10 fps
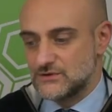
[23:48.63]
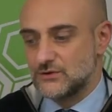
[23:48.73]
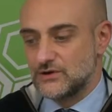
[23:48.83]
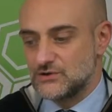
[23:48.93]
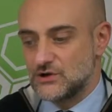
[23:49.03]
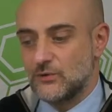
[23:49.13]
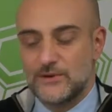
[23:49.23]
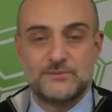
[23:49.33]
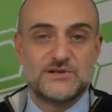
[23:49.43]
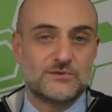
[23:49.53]
going to
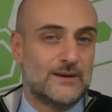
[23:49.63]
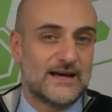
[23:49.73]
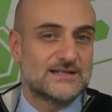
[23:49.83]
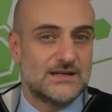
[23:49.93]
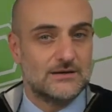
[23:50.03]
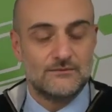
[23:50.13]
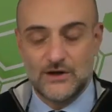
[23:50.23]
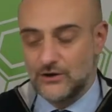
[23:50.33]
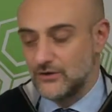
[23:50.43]
Combat Mission Black Sea. You know,